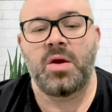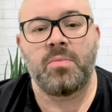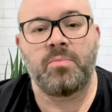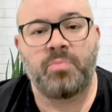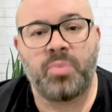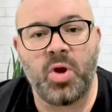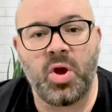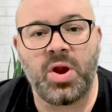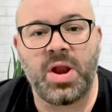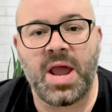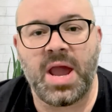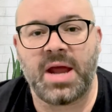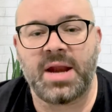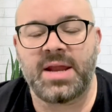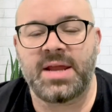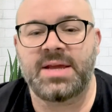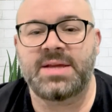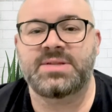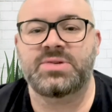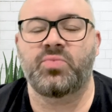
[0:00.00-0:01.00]
Burnout
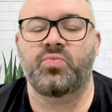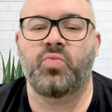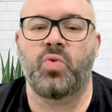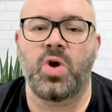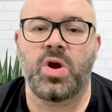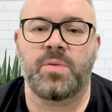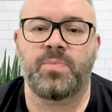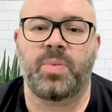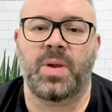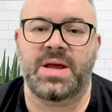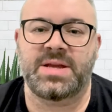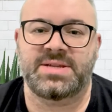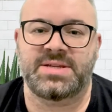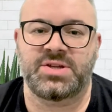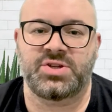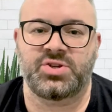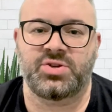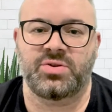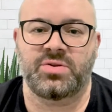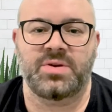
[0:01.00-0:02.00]
is a workplace
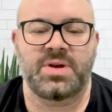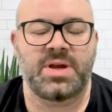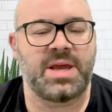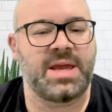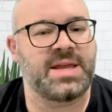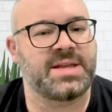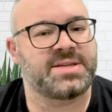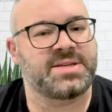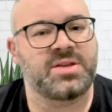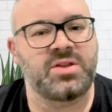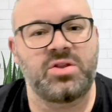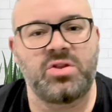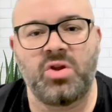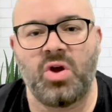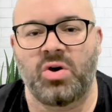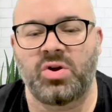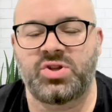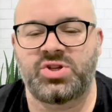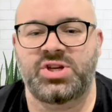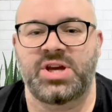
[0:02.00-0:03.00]
issue, it's
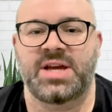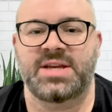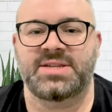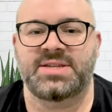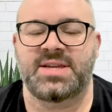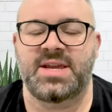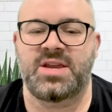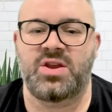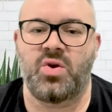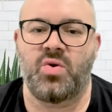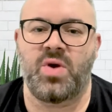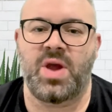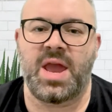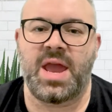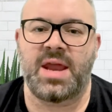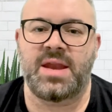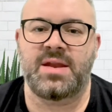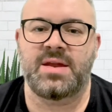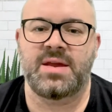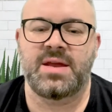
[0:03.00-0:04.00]
not just in your
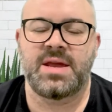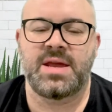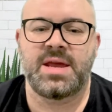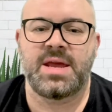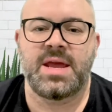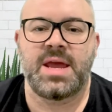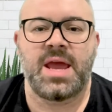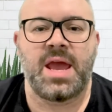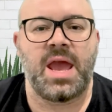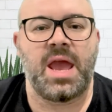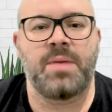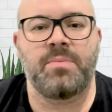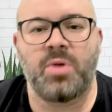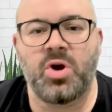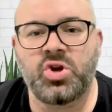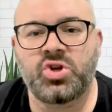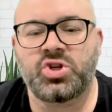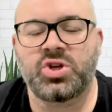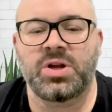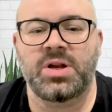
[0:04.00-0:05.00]
head.
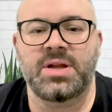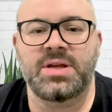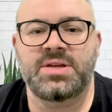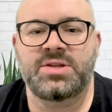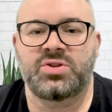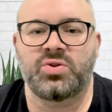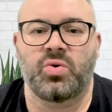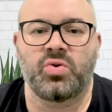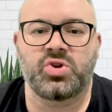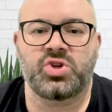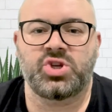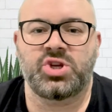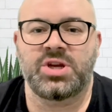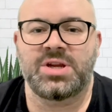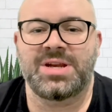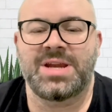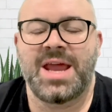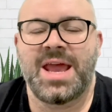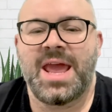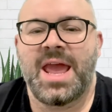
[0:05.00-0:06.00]
Emotional
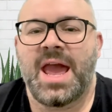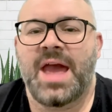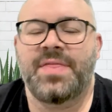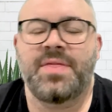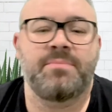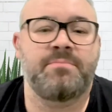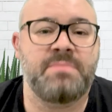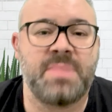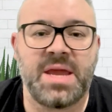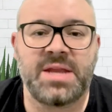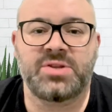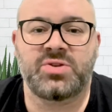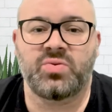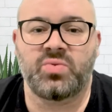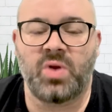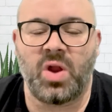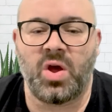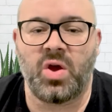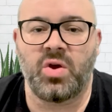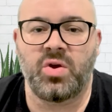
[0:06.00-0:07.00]
exhaustion and the mental
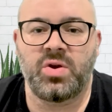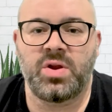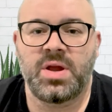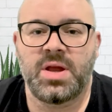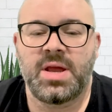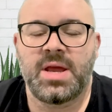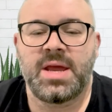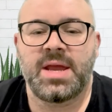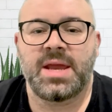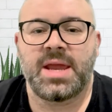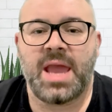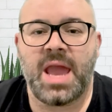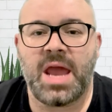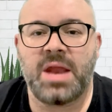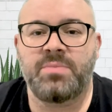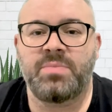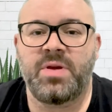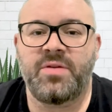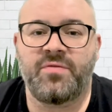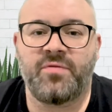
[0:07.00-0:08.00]
load
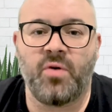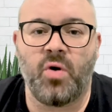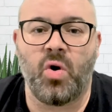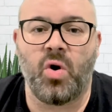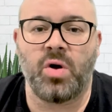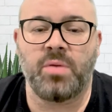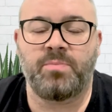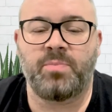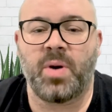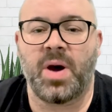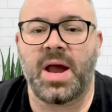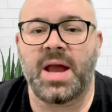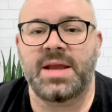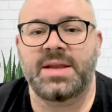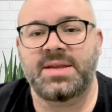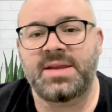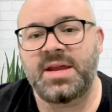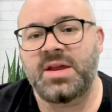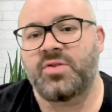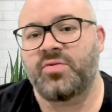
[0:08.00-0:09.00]
can be fought by
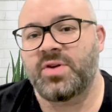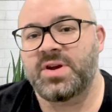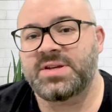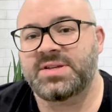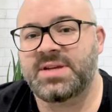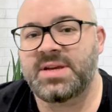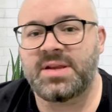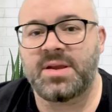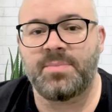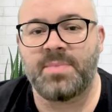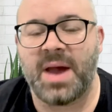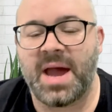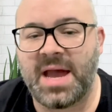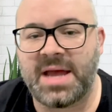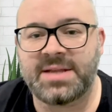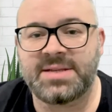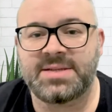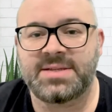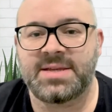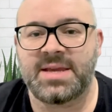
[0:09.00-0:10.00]
decreasing
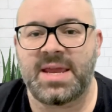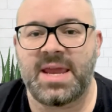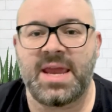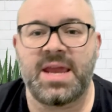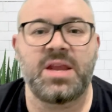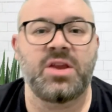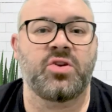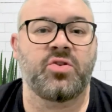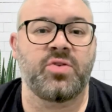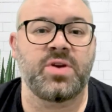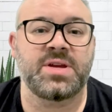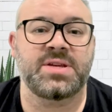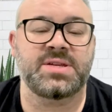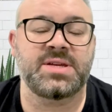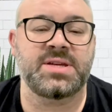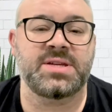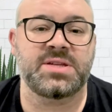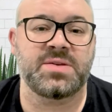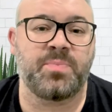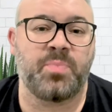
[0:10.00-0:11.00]
demands,
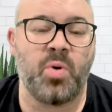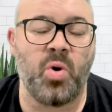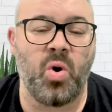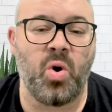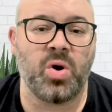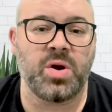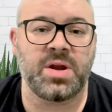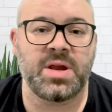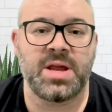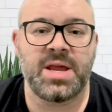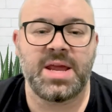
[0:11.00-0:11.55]
increasing support,